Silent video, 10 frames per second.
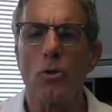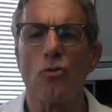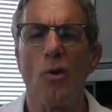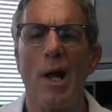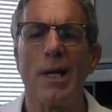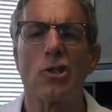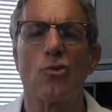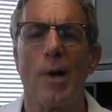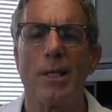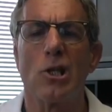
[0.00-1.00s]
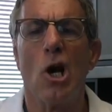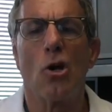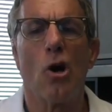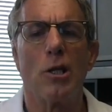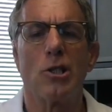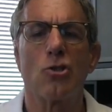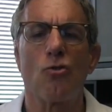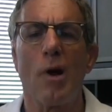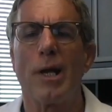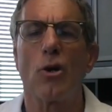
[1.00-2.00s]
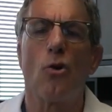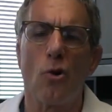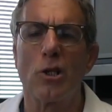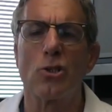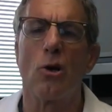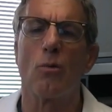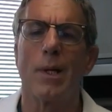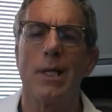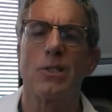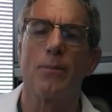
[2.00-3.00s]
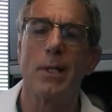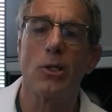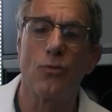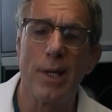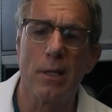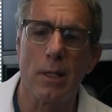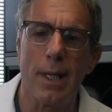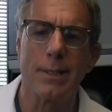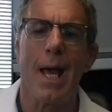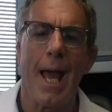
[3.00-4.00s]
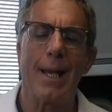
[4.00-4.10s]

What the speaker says: Chronic stress causes chronic cortisol release from the adrenal glands,